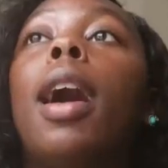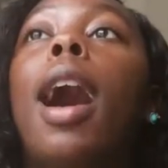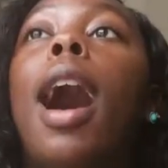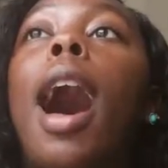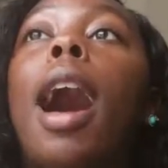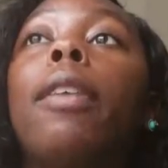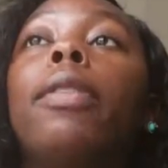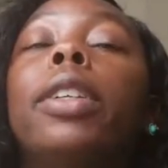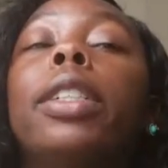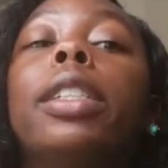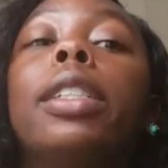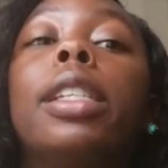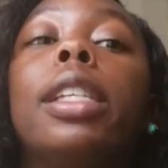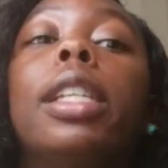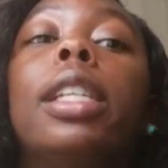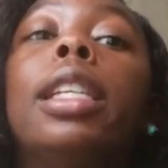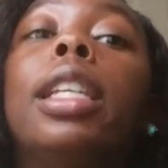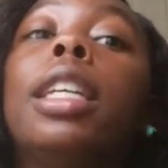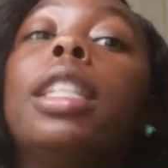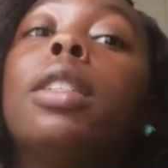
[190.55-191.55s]

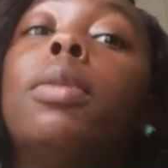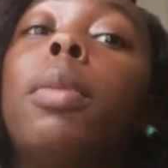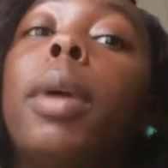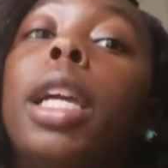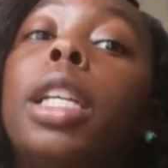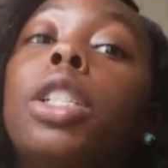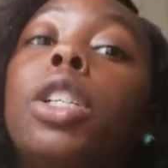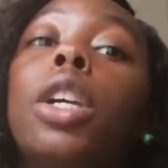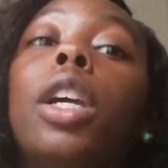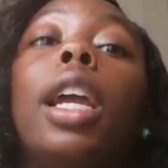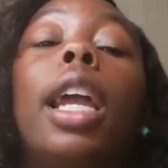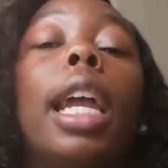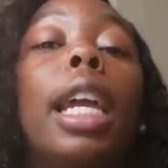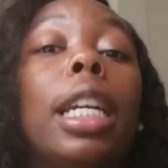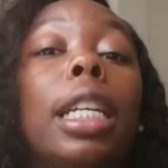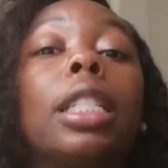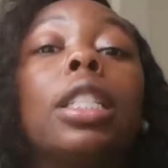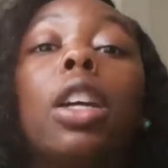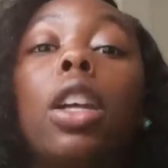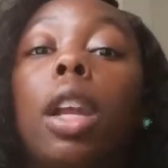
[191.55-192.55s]
Obviously, this major
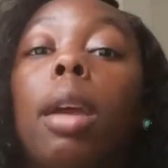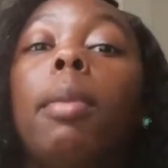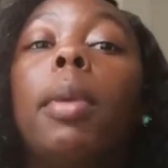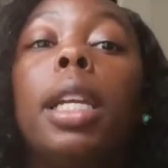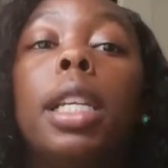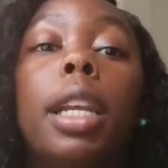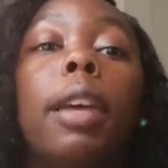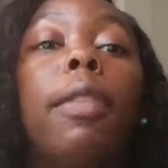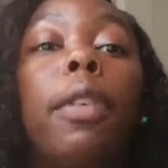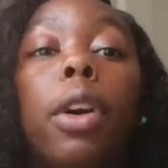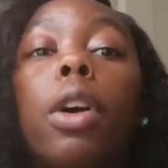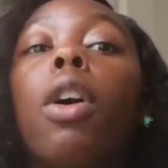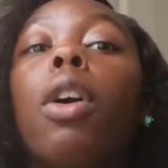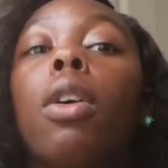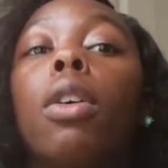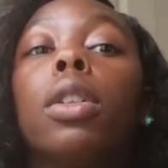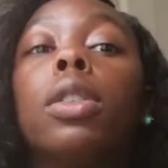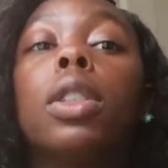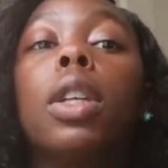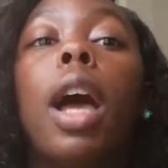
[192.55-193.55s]
is going to be
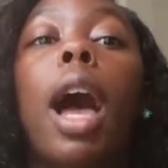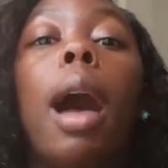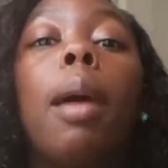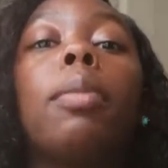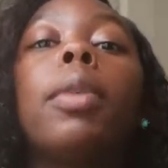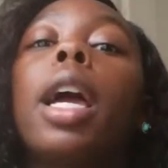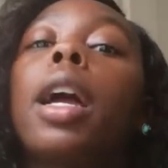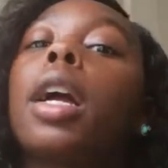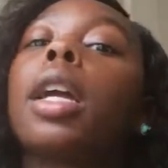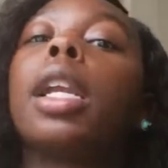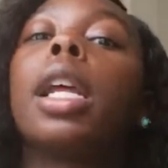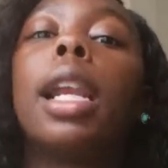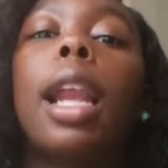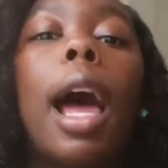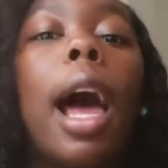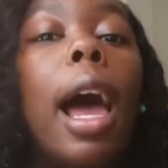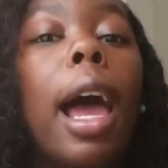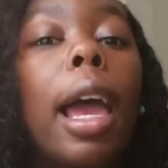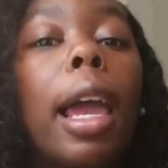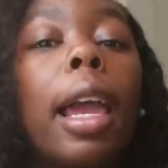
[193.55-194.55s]
difficult. I'm not going to
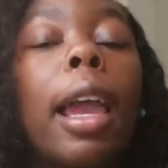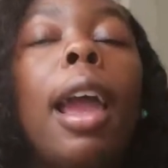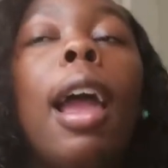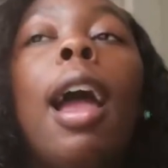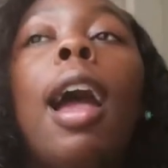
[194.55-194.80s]
lie.